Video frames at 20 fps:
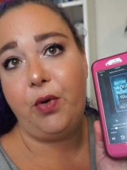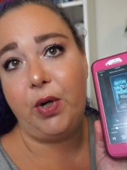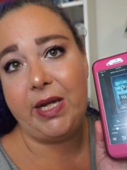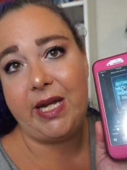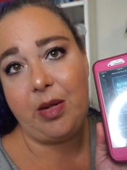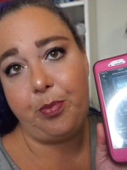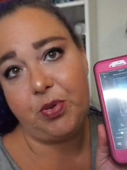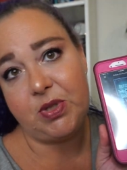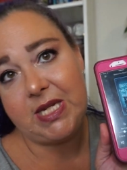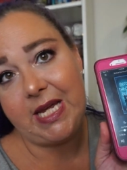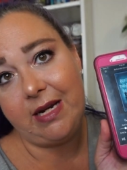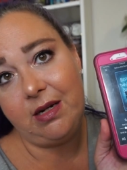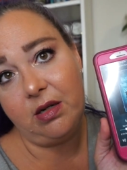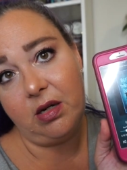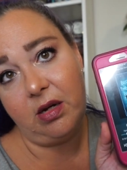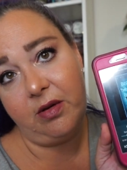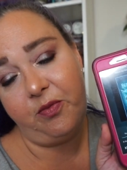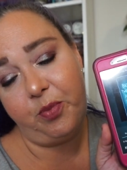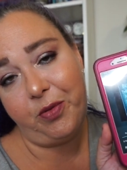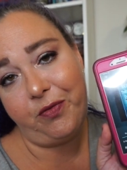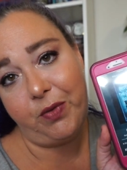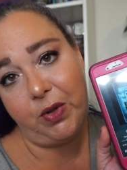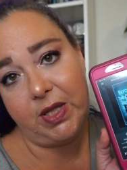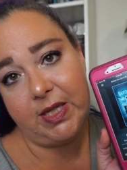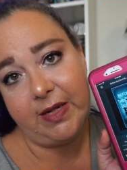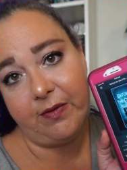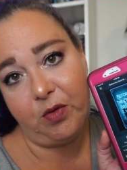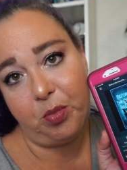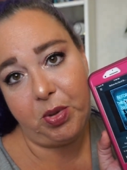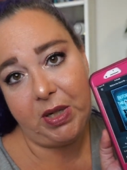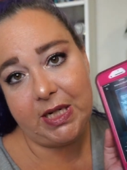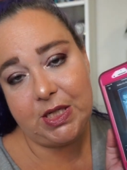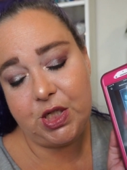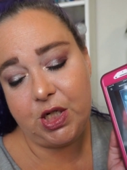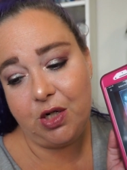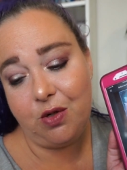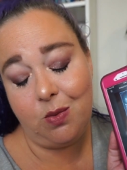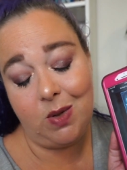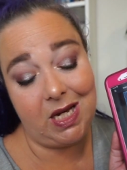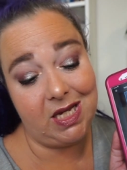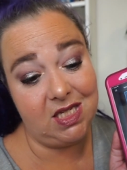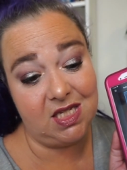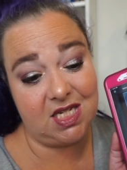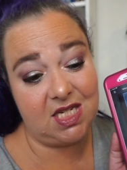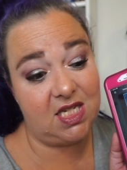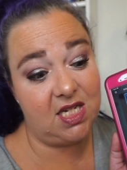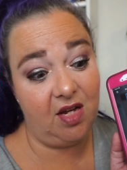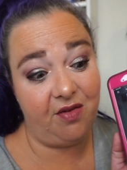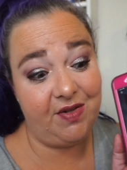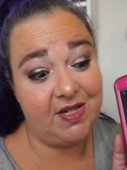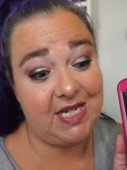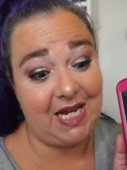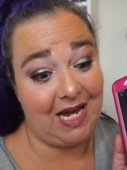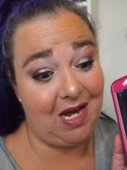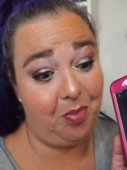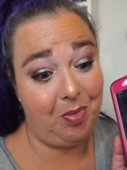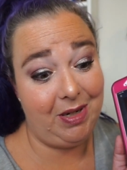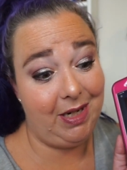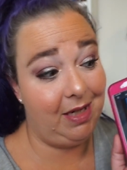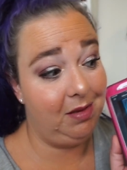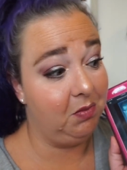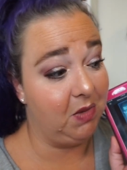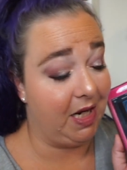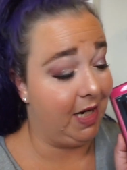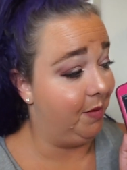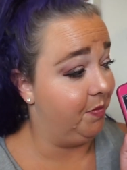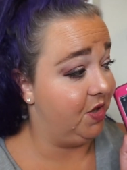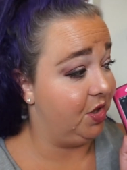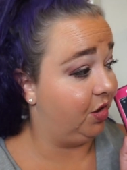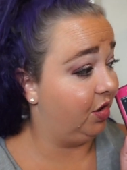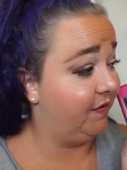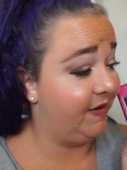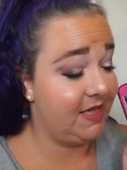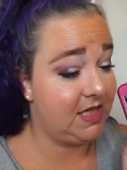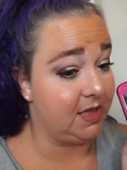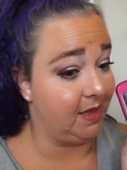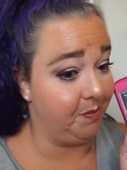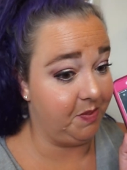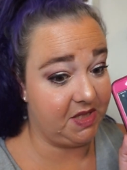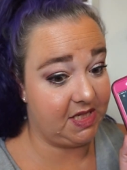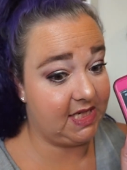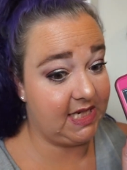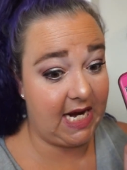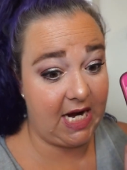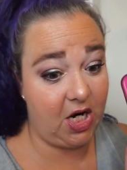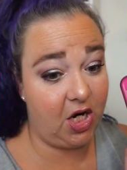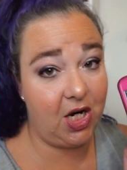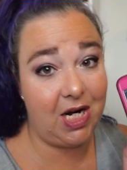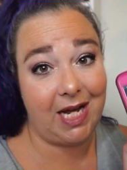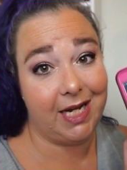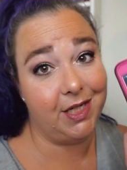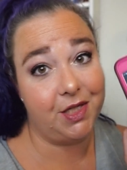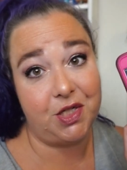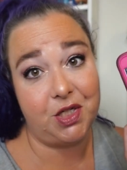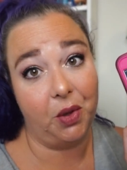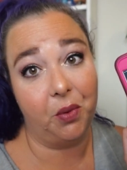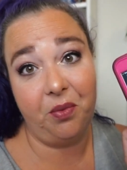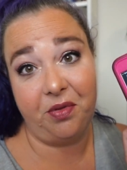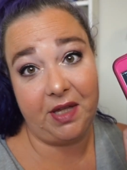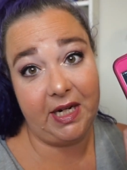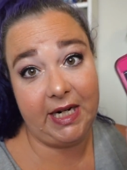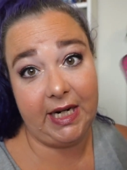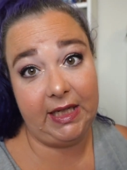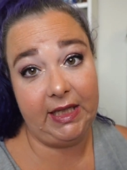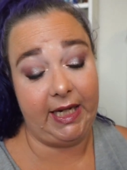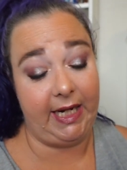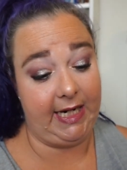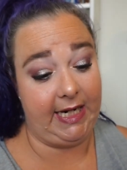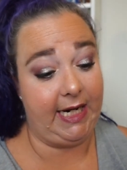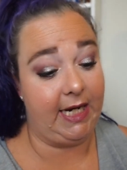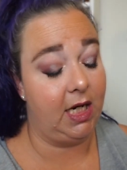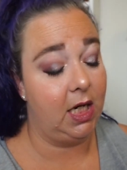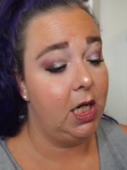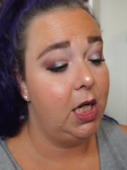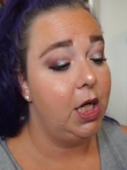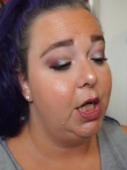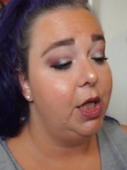48% of Before the Devil Breaks You, and stuff is happening. I'm nervous. I'm scared. I don't think I like it.